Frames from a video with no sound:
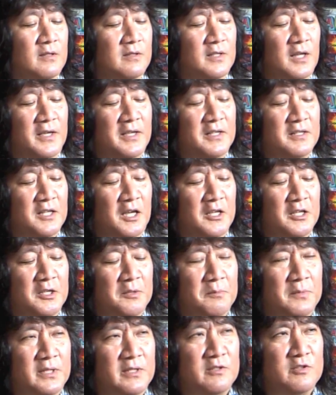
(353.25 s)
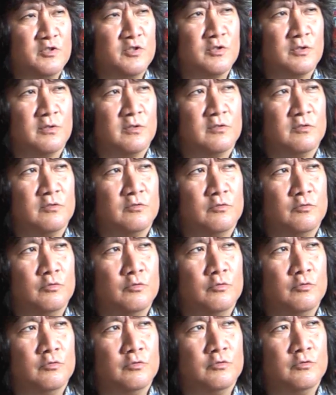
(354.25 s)
nahe nahe means
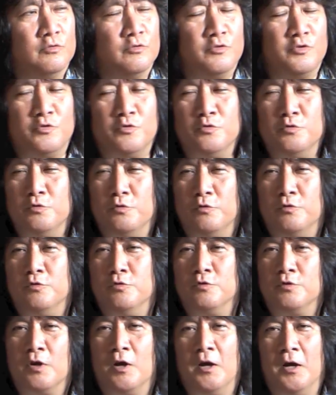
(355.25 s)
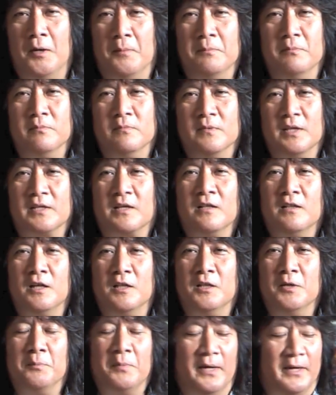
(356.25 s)
to soothe, to calm, like a
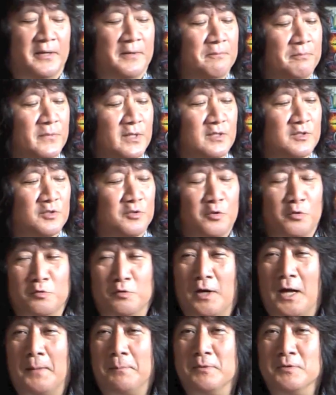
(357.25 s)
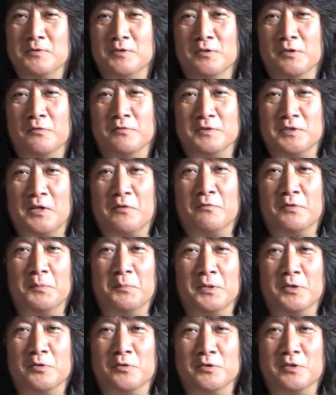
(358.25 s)
lullaby. It's a total opposite of, say,
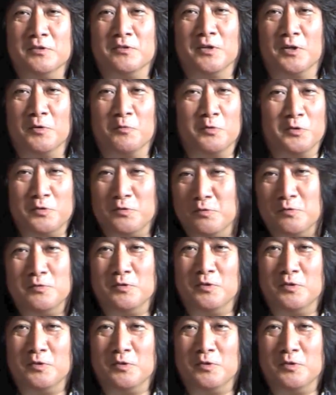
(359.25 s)
flamenco guitar, where